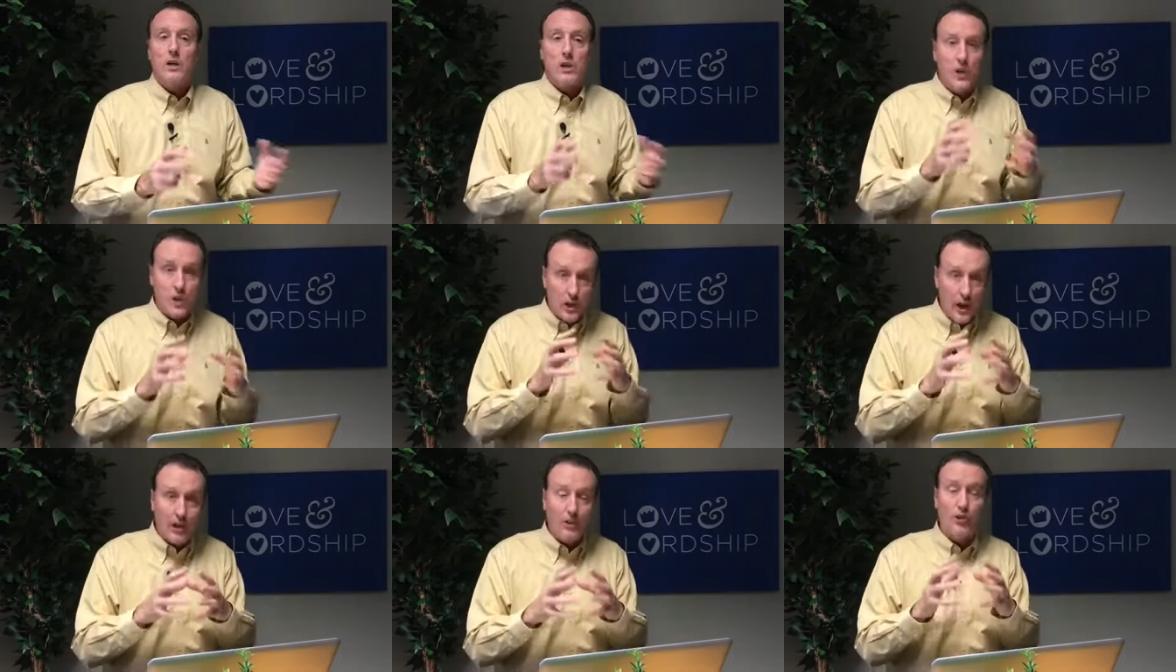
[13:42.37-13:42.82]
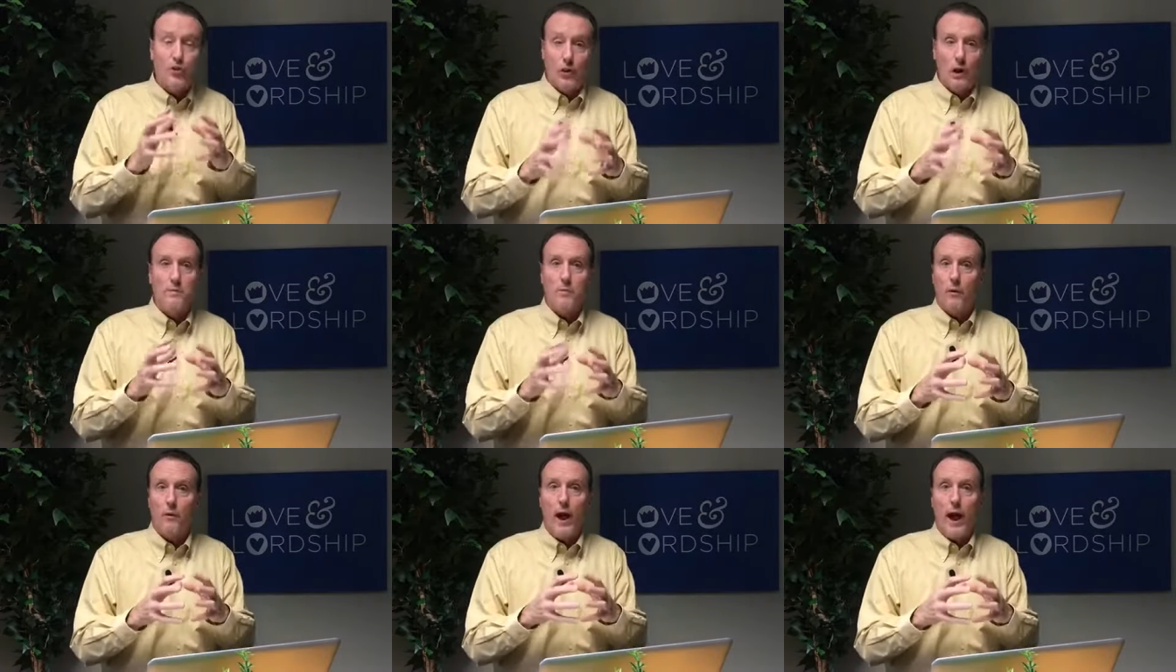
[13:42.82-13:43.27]
Sexual
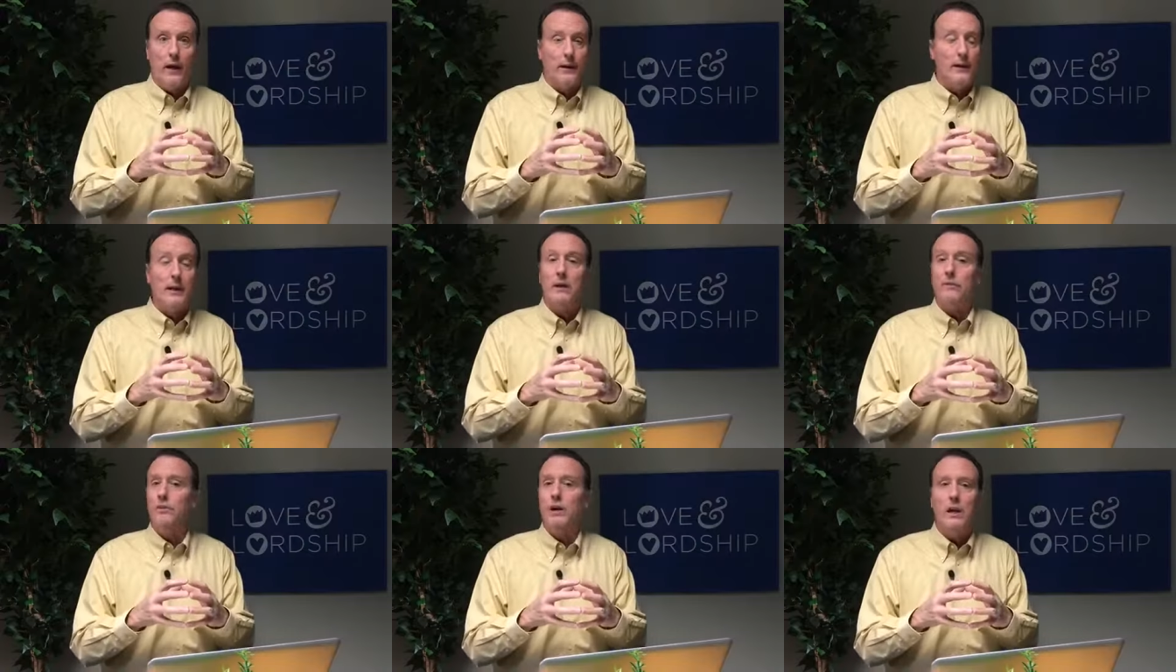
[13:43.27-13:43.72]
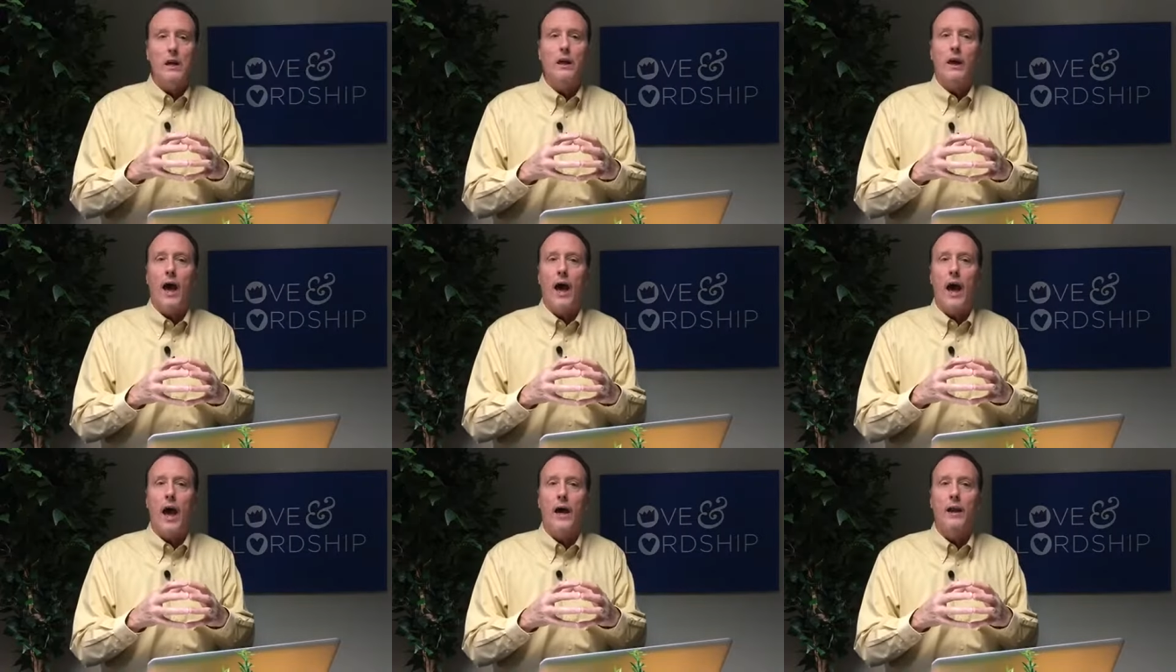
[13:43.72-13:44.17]
immorality of any
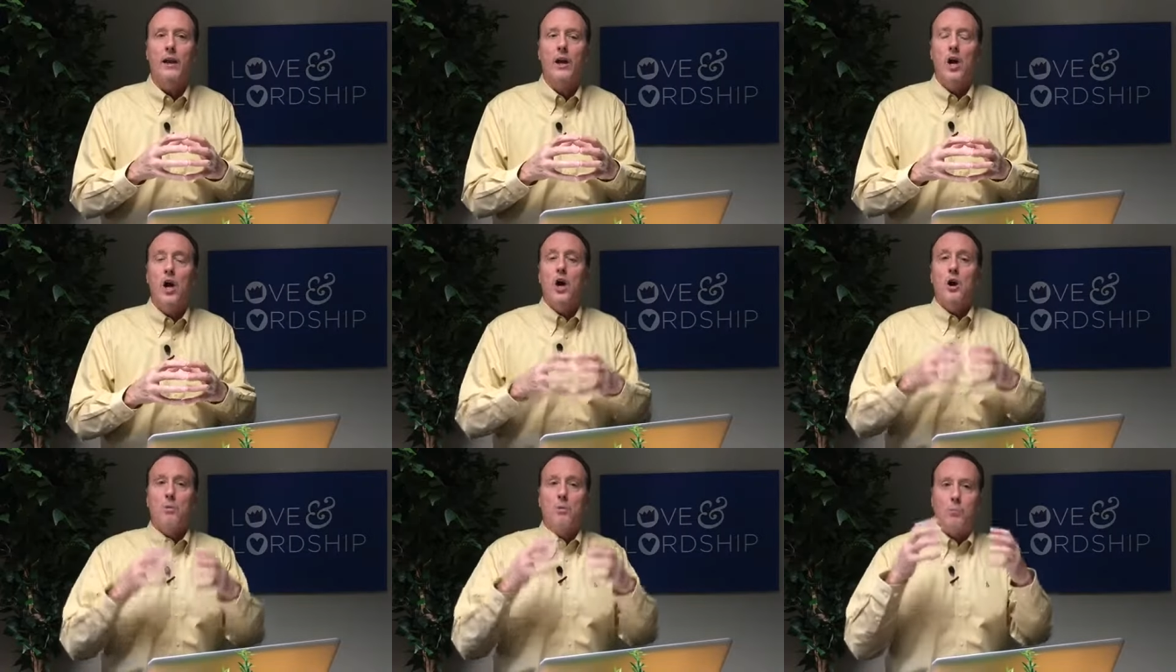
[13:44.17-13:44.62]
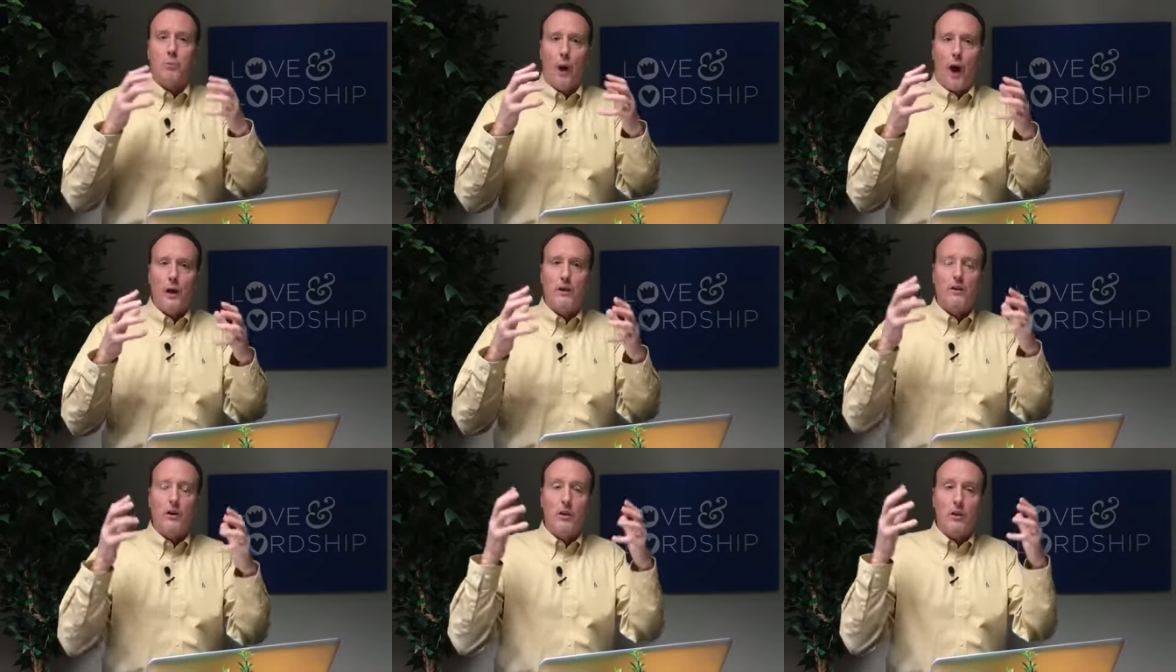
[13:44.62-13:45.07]
kind
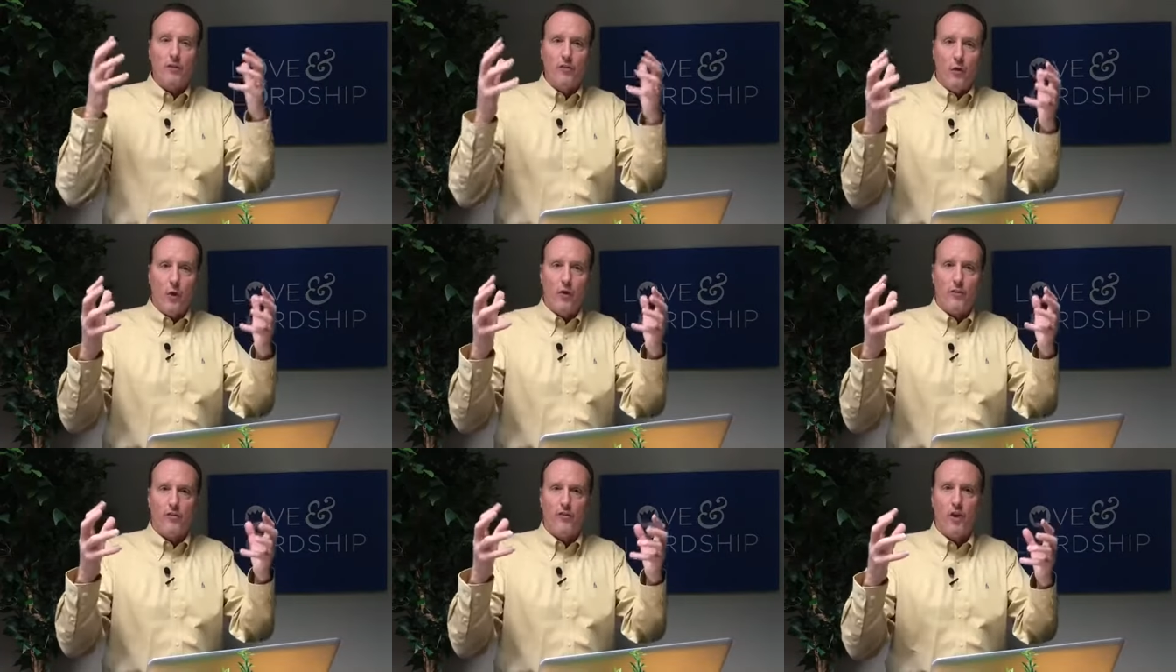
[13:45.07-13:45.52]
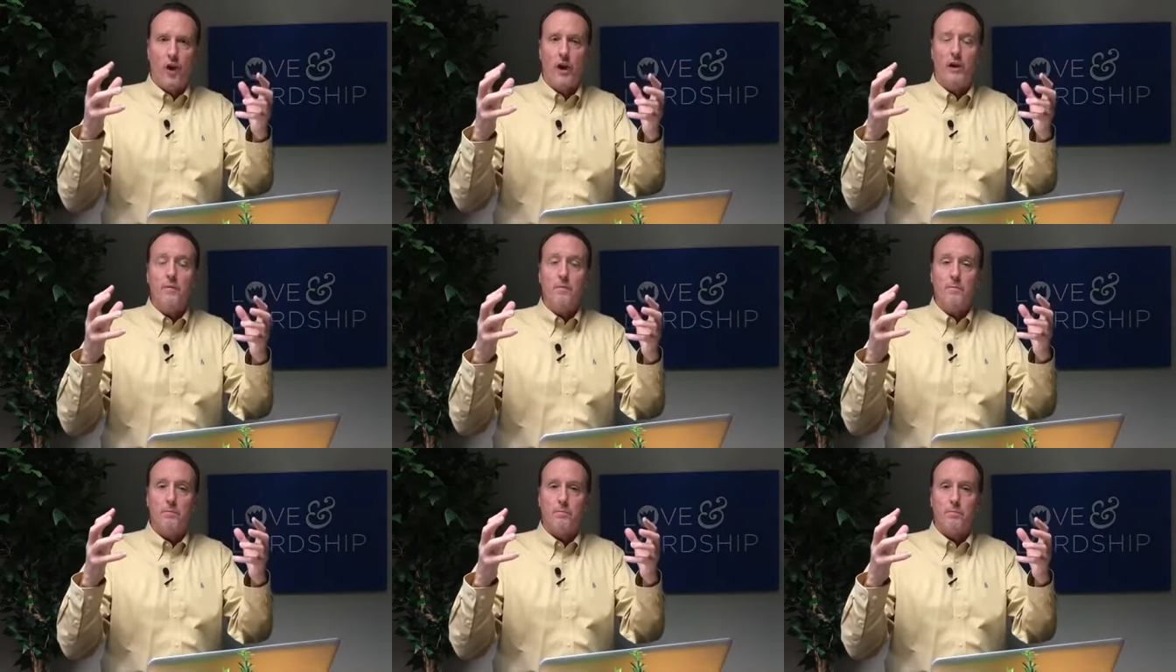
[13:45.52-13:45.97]
brought to the forefront,